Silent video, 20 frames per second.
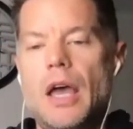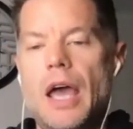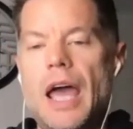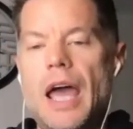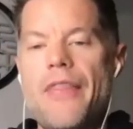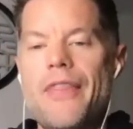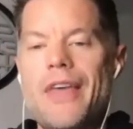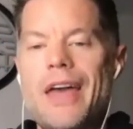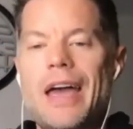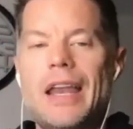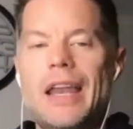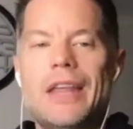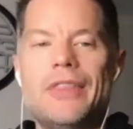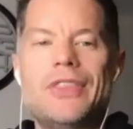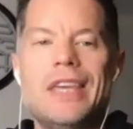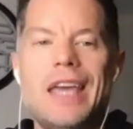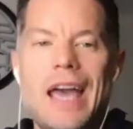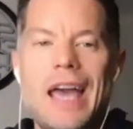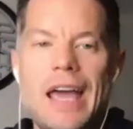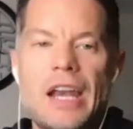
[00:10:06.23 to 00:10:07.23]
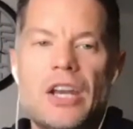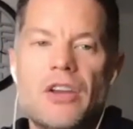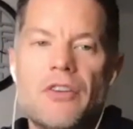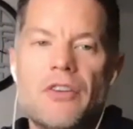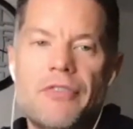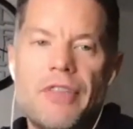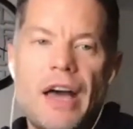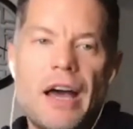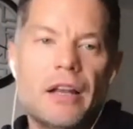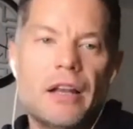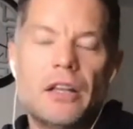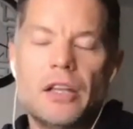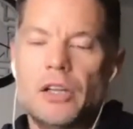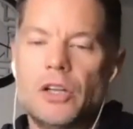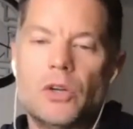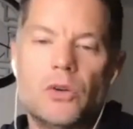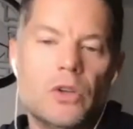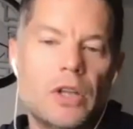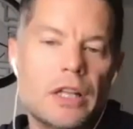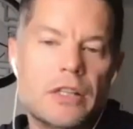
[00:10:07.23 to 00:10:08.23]
And then at the end of that,
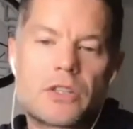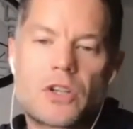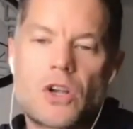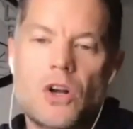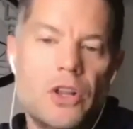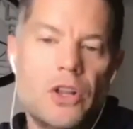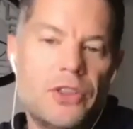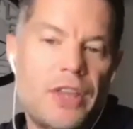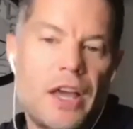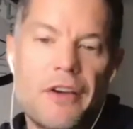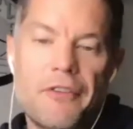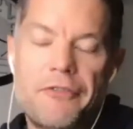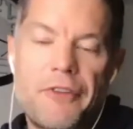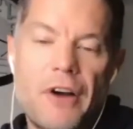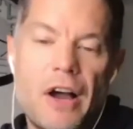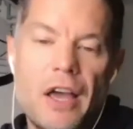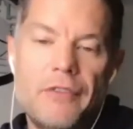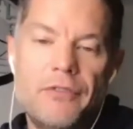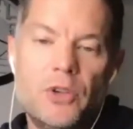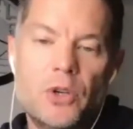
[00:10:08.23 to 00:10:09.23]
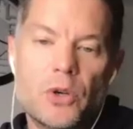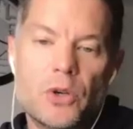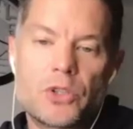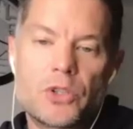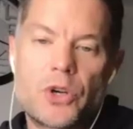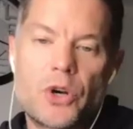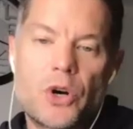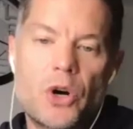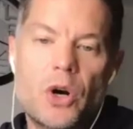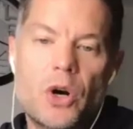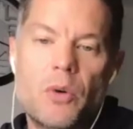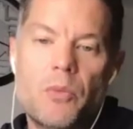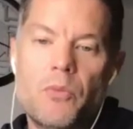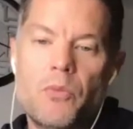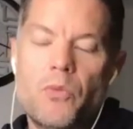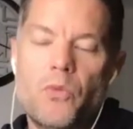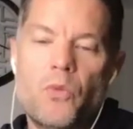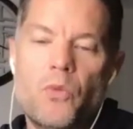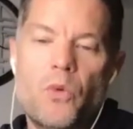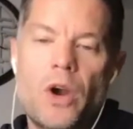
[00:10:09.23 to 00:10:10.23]
let's call it that 5-year
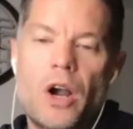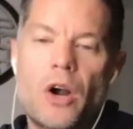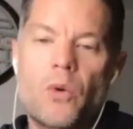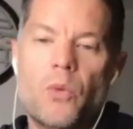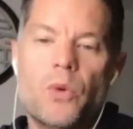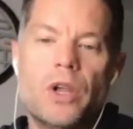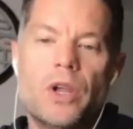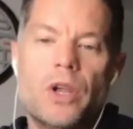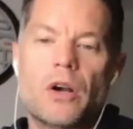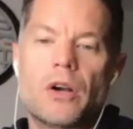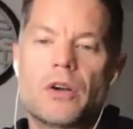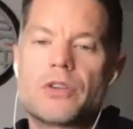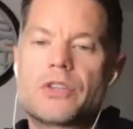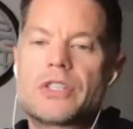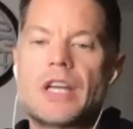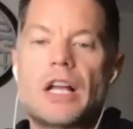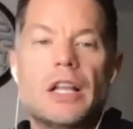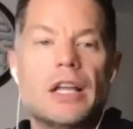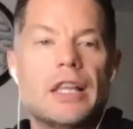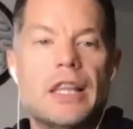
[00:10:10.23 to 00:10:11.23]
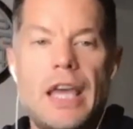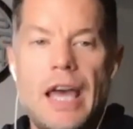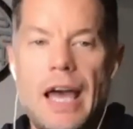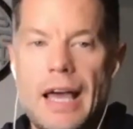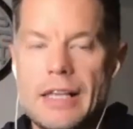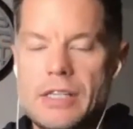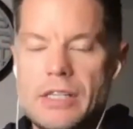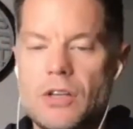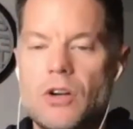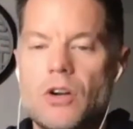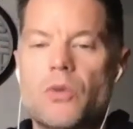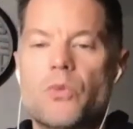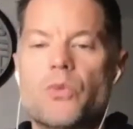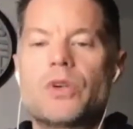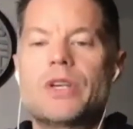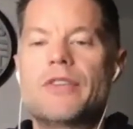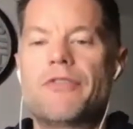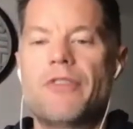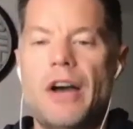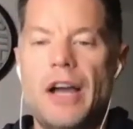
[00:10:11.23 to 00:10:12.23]
term where we are selling the asset or
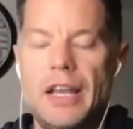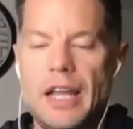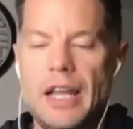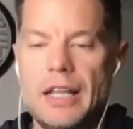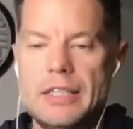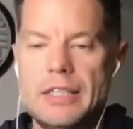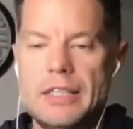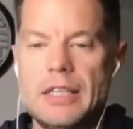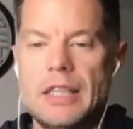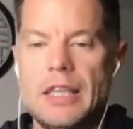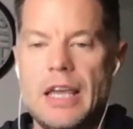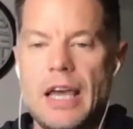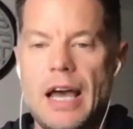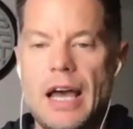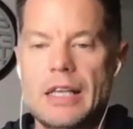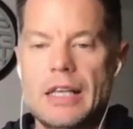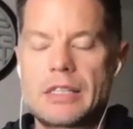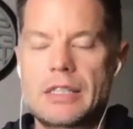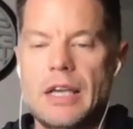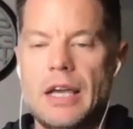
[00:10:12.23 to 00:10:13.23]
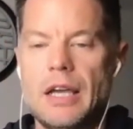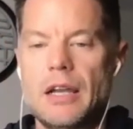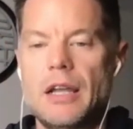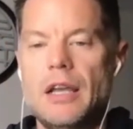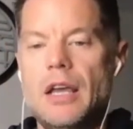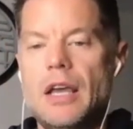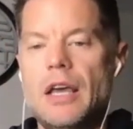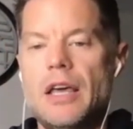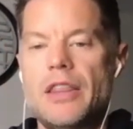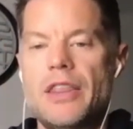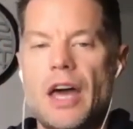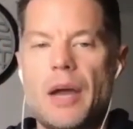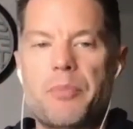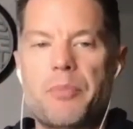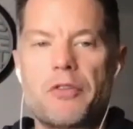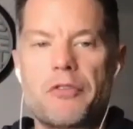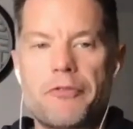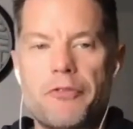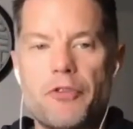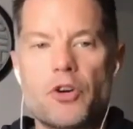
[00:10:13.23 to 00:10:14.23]
refinancing the asset, that
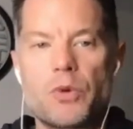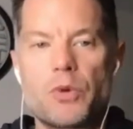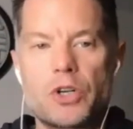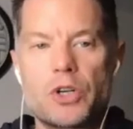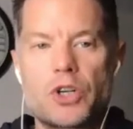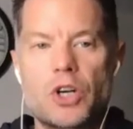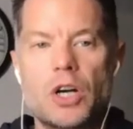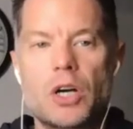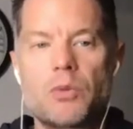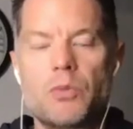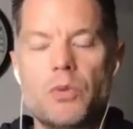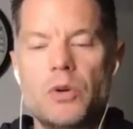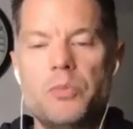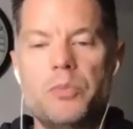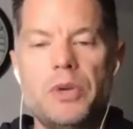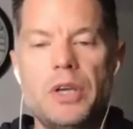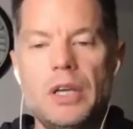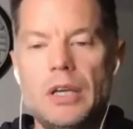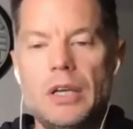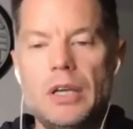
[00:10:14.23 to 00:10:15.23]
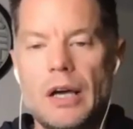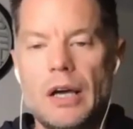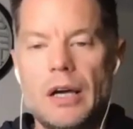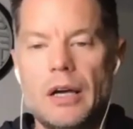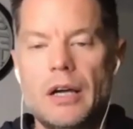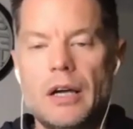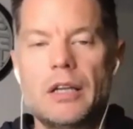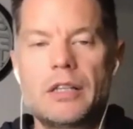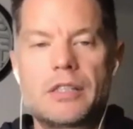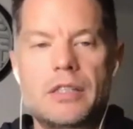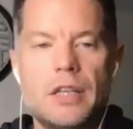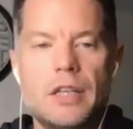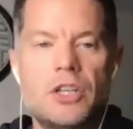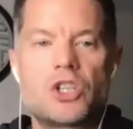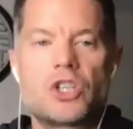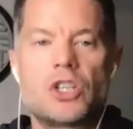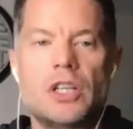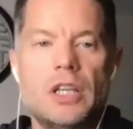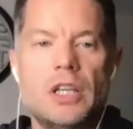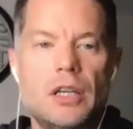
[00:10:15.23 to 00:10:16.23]
preferred return would be
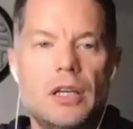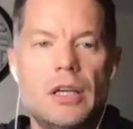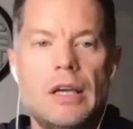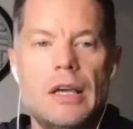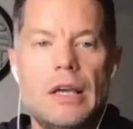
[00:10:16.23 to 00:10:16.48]
essentially